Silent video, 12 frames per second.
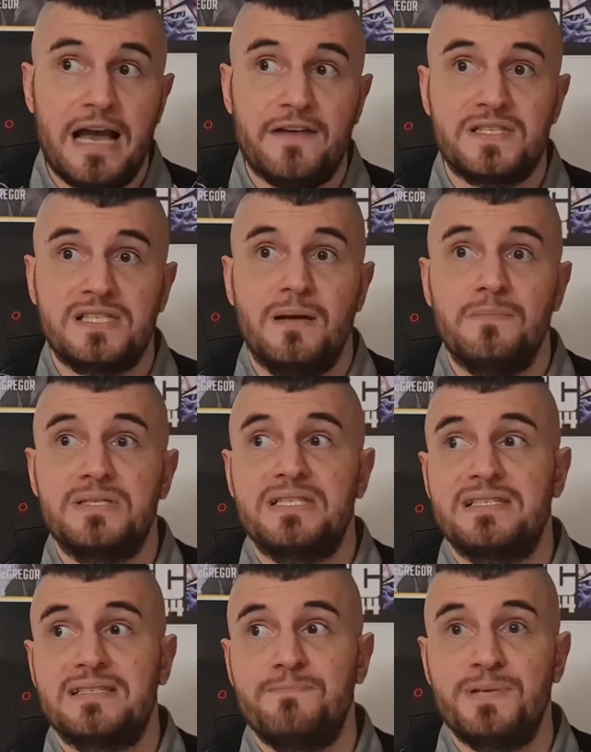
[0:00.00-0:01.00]
have some
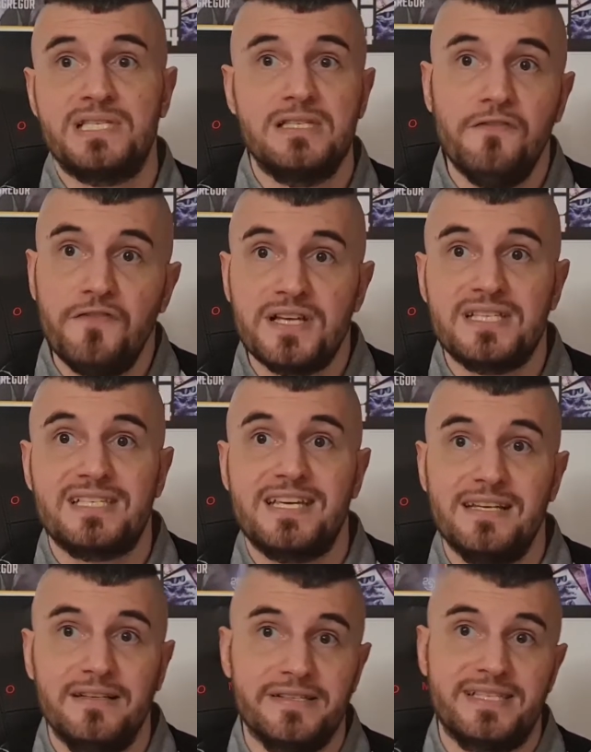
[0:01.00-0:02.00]
specific
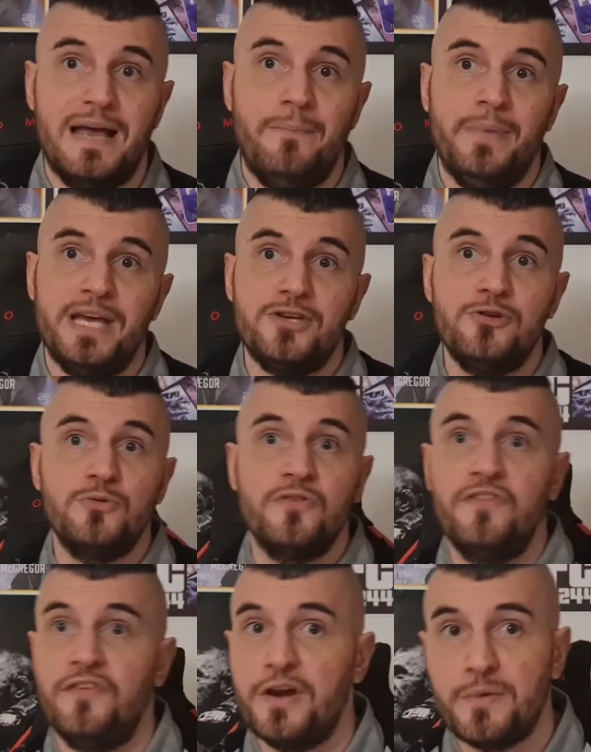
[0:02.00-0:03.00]
skills that make you
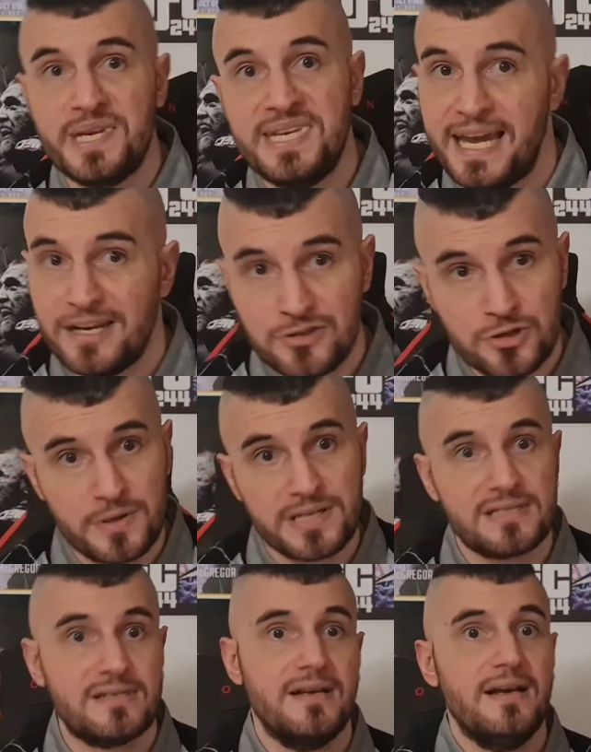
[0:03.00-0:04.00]
very
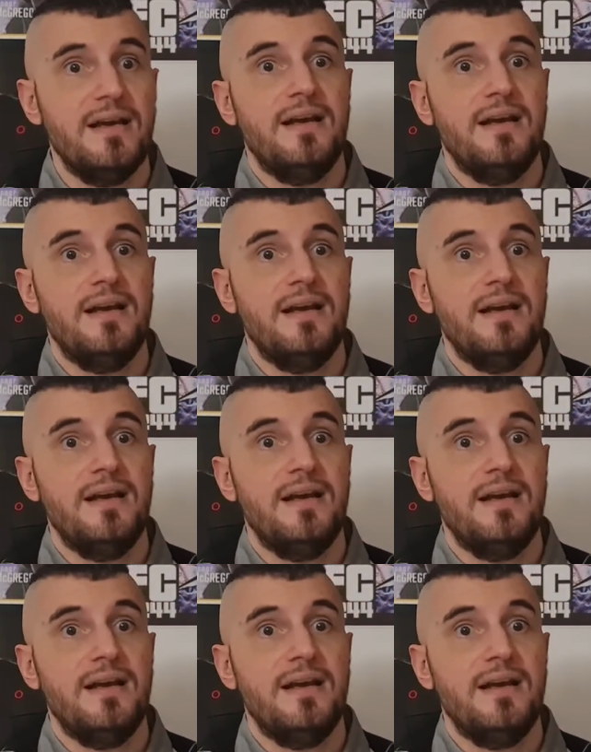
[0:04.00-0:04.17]
dangerous